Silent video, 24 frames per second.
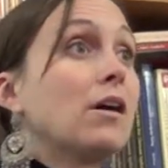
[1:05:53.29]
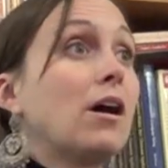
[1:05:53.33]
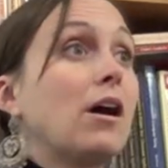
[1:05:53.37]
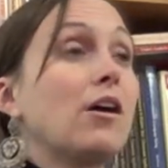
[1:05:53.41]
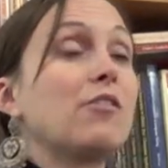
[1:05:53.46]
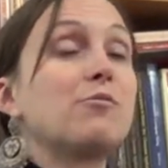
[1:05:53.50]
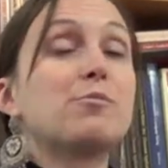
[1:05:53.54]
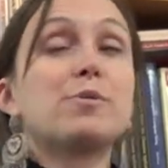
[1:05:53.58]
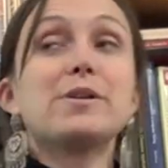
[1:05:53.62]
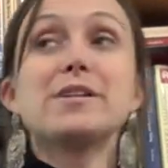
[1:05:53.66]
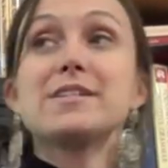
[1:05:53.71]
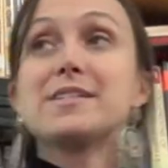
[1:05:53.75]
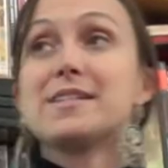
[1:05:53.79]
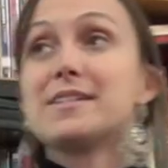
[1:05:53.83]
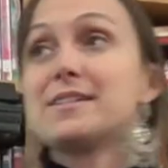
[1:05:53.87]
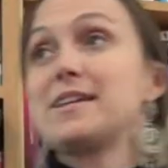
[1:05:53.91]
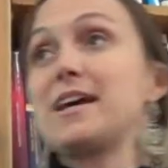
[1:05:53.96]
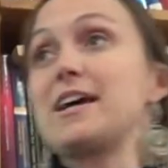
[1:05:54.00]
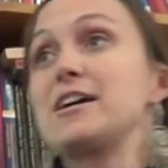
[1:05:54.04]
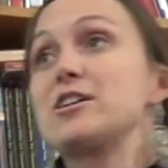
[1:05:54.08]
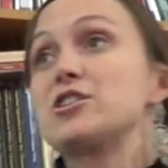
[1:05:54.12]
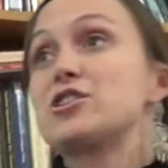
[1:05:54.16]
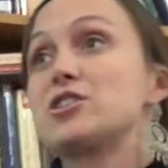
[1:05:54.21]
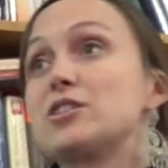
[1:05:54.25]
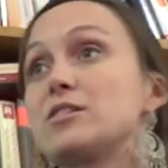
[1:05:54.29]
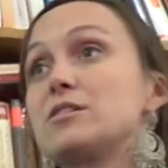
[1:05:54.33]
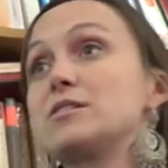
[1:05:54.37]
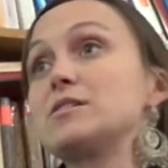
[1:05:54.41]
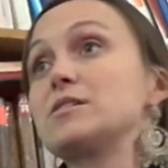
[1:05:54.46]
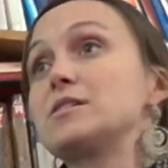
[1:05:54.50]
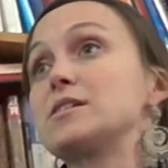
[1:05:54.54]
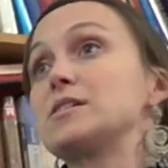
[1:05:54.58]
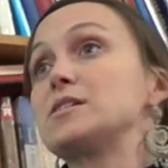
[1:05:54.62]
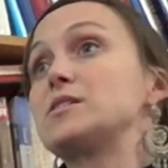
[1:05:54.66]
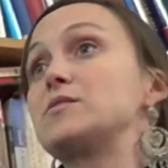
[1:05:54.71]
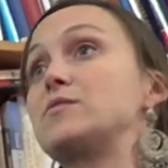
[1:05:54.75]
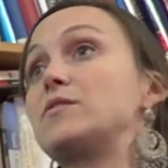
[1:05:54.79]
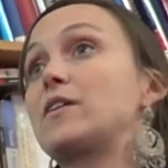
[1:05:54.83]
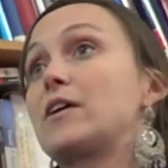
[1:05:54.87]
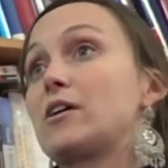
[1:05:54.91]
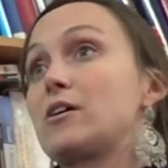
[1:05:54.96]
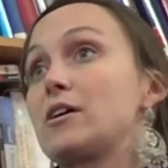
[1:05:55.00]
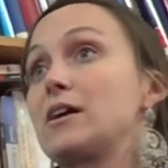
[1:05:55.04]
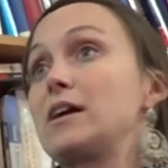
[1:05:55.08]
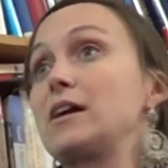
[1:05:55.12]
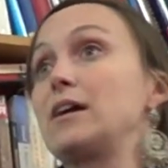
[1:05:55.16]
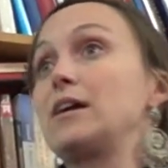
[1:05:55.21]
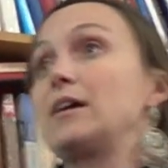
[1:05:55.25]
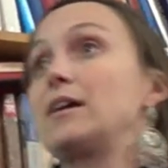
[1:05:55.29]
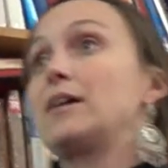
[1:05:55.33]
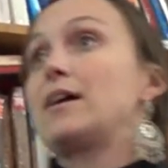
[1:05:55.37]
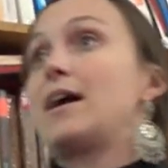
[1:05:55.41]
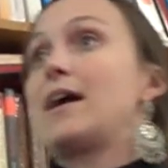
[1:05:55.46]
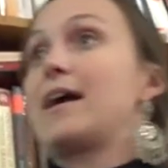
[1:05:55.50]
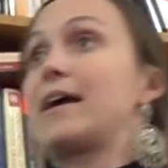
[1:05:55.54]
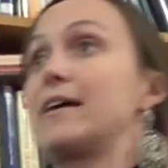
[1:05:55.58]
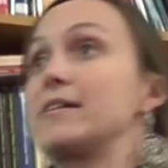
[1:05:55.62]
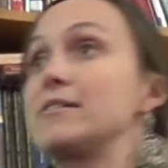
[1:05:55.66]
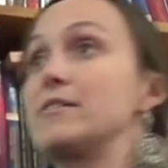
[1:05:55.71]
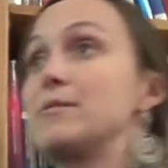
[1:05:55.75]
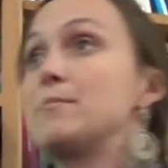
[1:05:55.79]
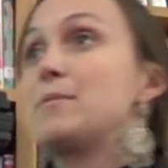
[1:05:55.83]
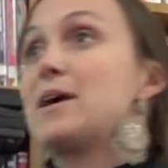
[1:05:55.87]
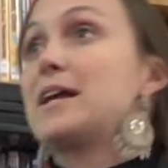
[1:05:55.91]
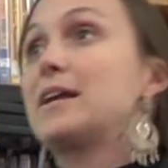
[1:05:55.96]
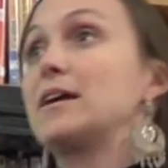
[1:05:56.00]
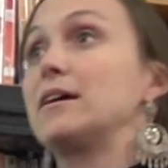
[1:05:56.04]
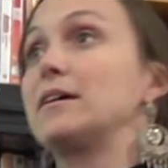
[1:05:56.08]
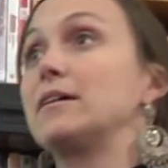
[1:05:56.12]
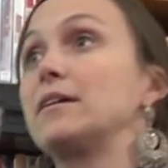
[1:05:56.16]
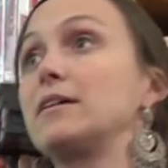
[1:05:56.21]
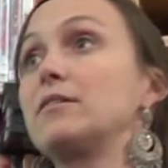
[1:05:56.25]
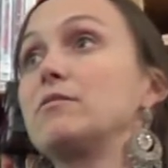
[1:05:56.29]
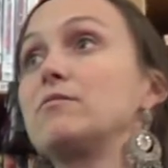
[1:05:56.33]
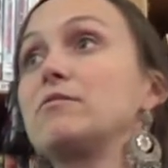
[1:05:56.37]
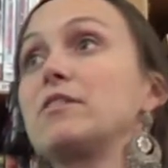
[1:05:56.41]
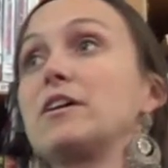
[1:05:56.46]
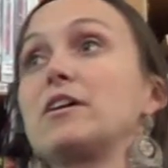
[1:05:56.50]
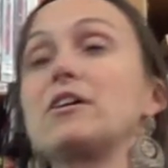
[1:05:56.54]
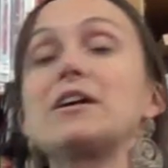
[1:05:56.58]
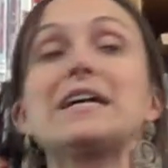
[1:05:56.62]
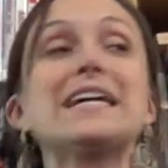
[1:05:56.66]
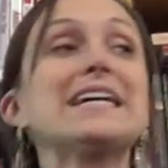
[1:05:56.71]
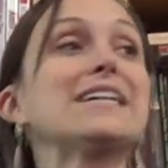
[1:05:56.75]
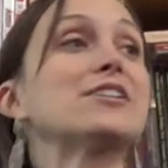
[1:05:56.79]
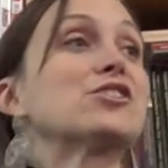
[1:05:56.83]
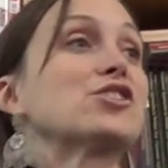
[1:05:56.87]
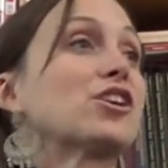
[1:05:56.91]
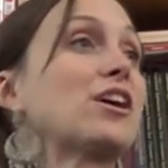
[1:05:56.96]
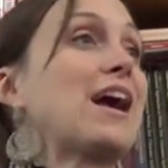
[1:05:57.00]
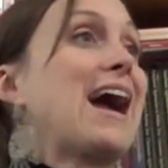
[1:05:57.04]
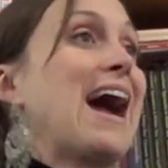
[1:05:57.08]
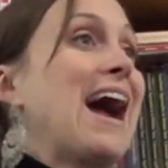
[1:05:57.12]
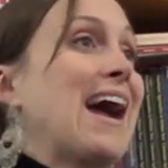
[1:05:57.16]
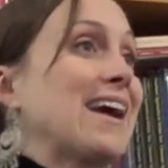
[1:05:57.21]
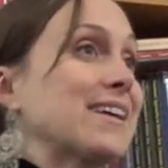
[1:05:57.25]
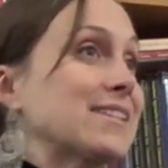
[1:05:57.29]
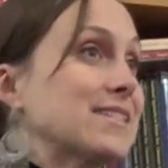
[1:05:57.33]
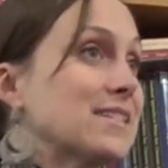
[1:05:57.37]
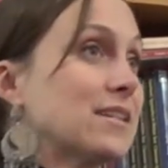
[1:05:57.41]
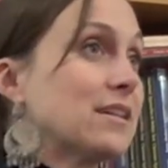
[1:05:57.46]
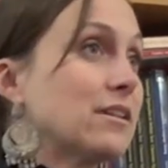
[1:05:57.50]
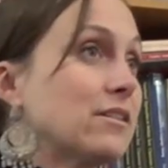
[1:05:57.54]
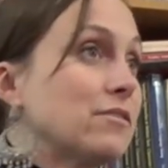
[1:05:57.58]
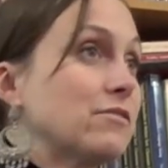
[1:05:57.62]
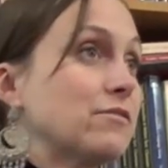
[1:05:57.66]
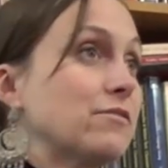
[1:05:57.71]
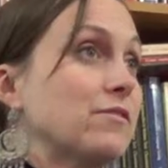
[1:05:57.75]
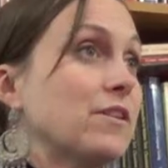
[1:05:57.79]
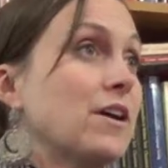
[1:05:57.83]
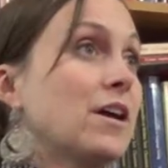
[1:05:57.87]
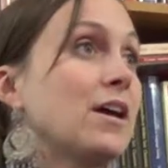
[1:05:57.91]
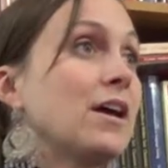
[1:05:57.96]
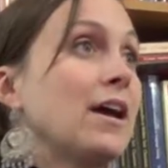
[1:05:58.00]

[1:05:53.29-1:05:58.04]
of presentations is very animated and very interactive.